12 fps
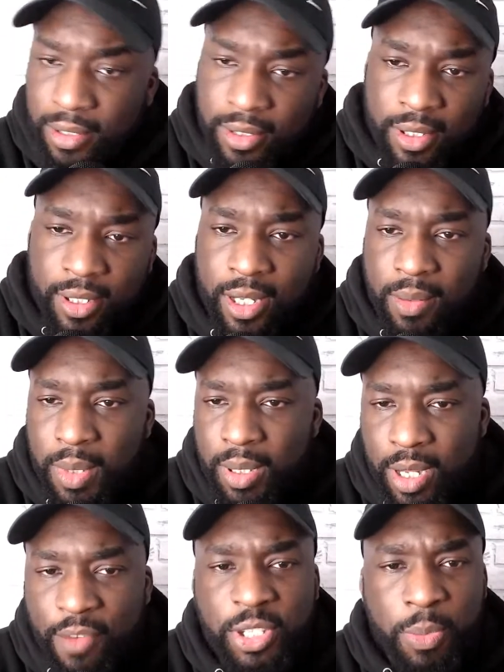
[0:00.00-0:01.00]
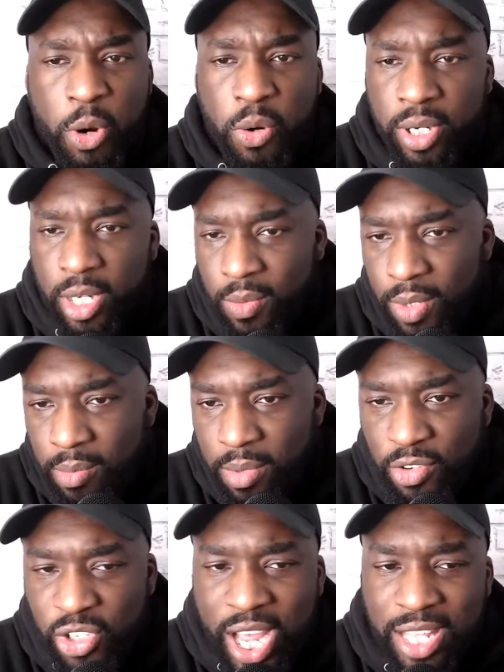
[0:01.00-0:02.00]
You know what I mean? I've spoken anyway,
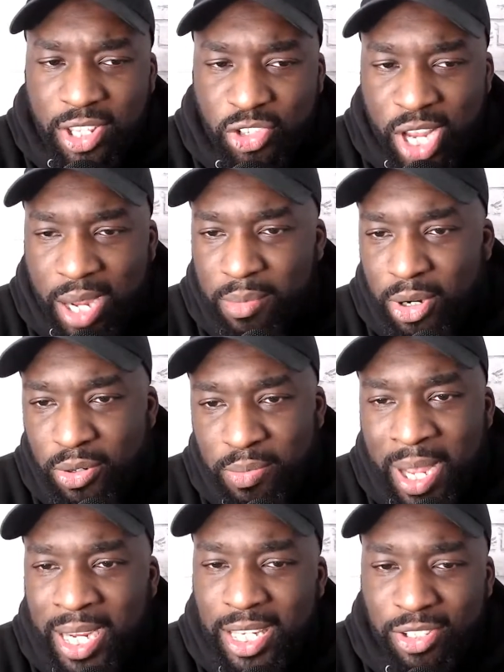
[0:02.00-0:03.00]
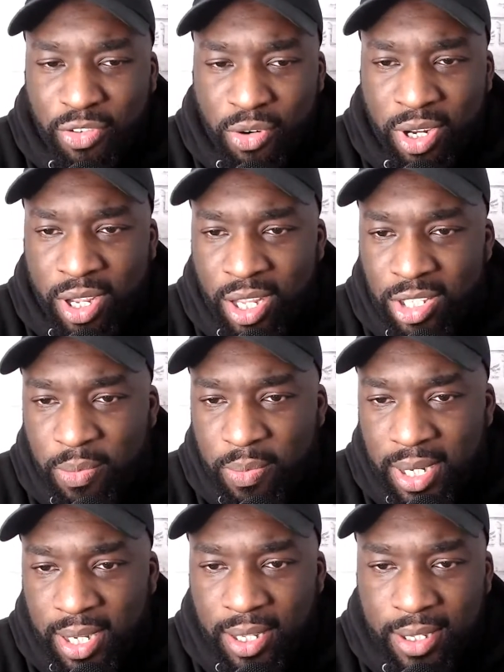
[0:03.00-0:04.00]
bro. Shout out to Jack, bro. Man keeps throwing the hearts up
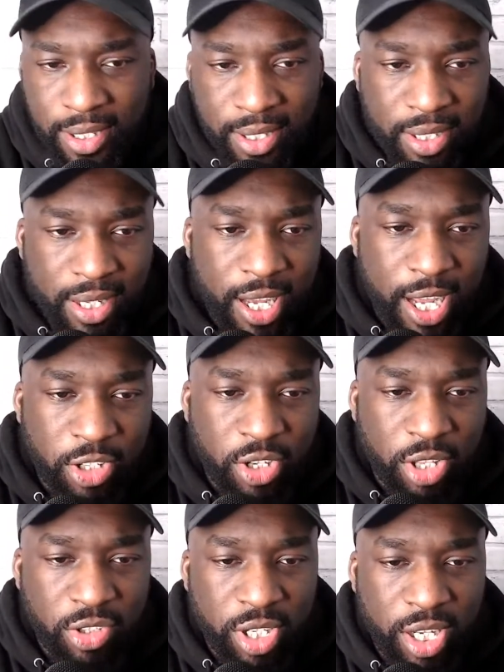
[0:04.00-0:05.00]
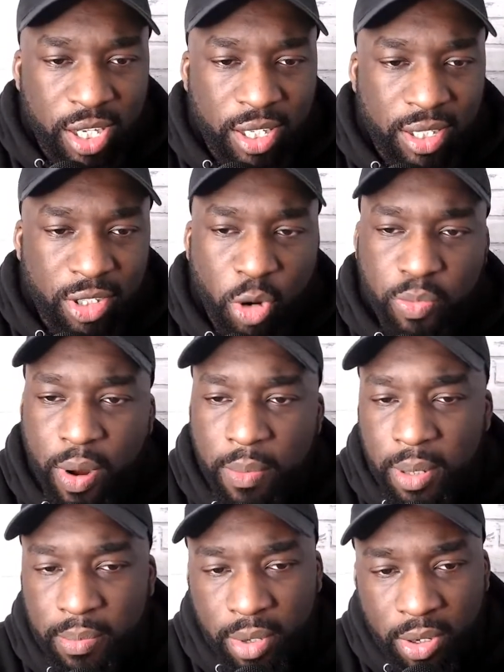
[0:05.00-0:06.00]
and that. John G, no
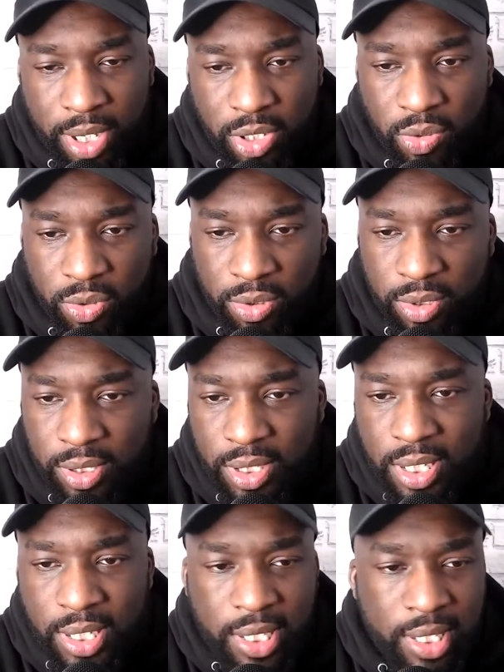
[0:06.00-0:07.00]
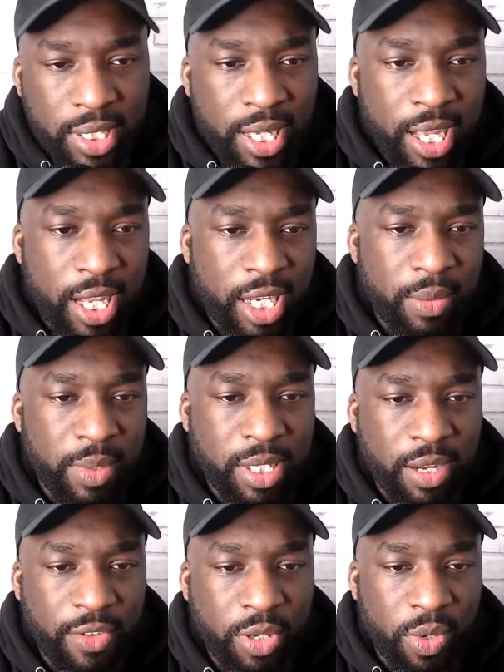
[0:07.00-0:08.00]
problem, bro, at all. Nemo
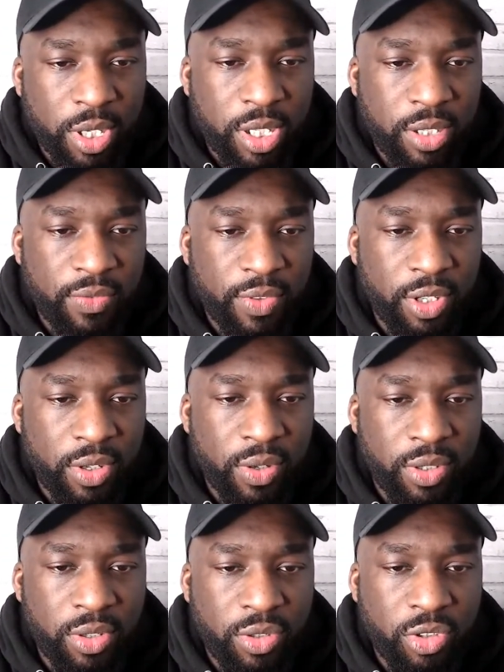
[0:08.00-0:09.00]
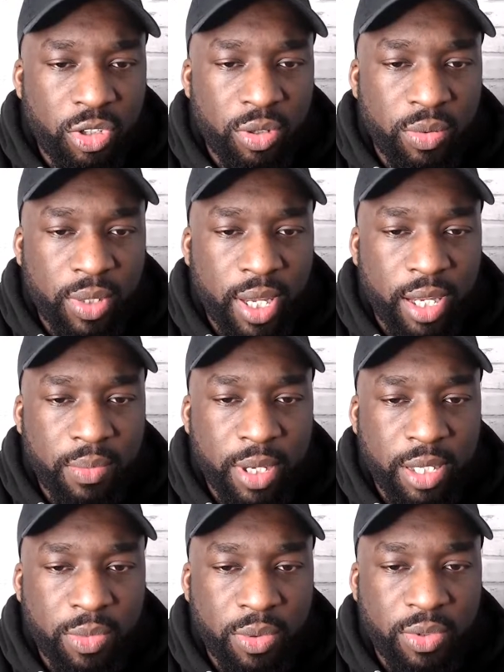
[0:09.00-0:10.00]
Savage, I watched video on YouTube. Okay,
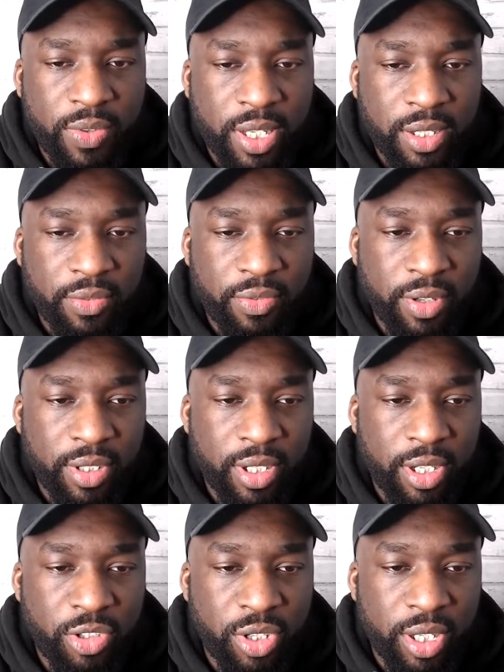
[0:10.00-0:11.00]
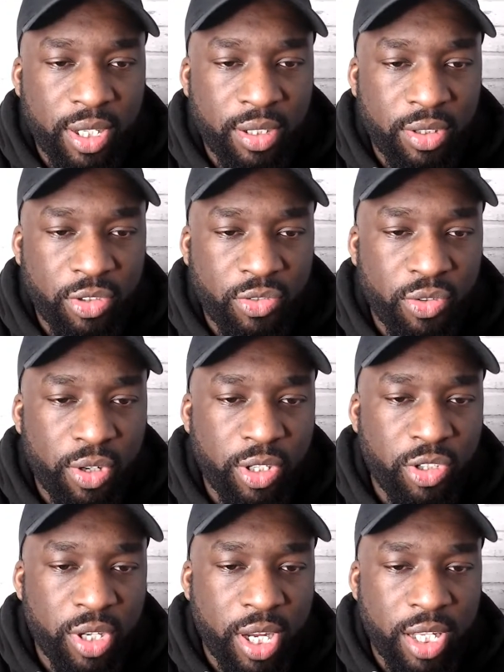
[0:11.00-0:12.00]
best moment 2003 is a legit killer
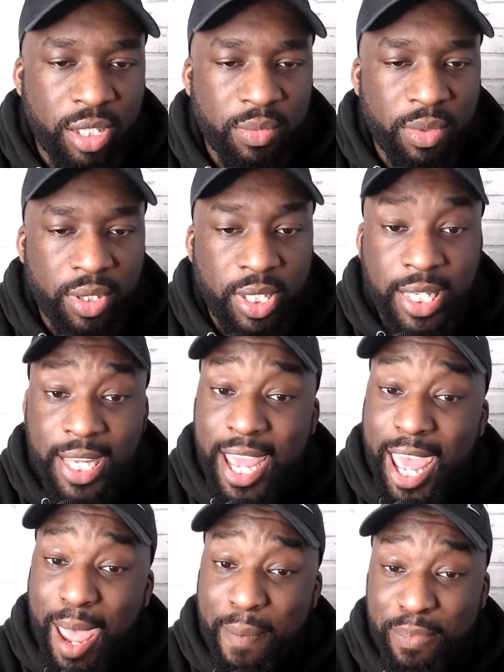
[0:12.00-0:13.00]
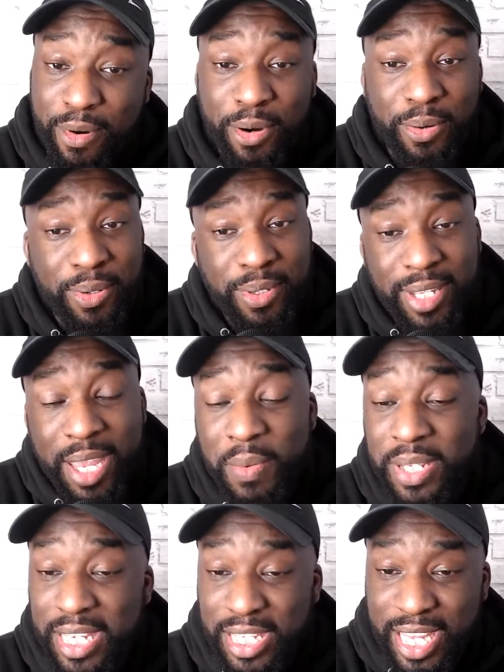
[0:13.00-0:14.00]
destroyed Shane. Yeah, bro. He
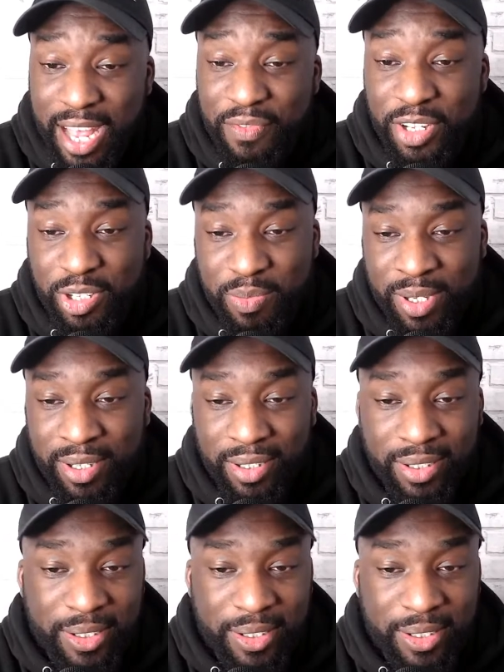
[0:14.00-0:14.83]
was a savage, man.